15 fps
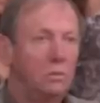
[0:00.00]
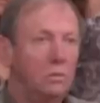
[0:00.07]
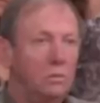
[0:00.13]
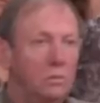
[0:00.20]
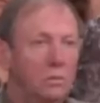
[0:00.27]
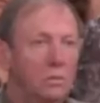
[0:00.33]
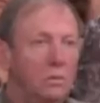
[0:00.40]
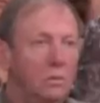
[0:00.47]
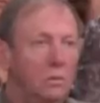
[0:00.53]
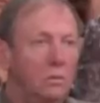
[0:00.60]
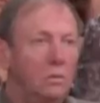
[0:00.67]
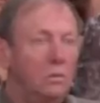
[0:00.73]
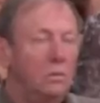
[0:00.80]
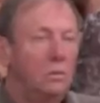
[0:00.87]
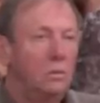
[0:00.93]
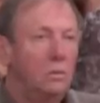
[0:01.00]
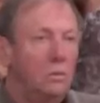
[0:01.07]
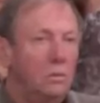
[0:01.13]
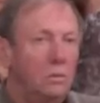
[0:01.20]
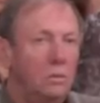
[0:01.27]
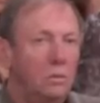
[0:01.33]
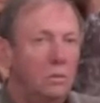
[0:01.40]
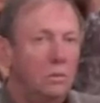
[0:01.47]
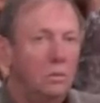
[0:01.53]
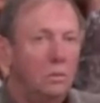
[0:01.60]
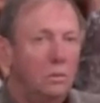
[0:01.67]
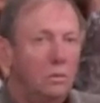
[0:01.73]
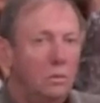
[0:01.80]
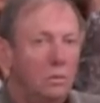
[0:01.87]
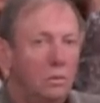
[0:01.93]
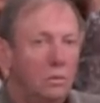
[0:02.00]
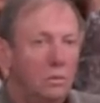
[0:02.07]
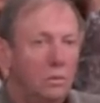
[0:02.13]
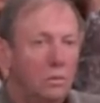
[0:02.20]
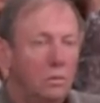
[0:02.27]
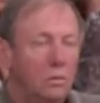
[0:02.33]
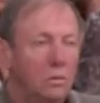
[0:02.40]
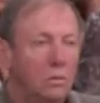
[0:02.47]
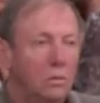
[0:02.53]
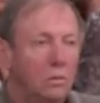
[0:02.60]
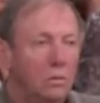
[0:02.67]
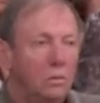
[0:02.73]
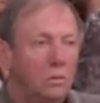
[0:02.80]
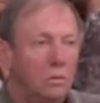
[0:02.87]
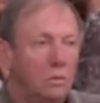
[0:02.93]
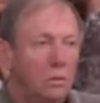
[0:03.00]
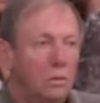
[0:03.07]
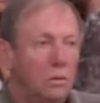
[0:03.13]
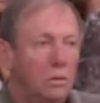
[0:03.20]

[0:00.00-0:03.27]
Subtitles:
The person shown says nothing.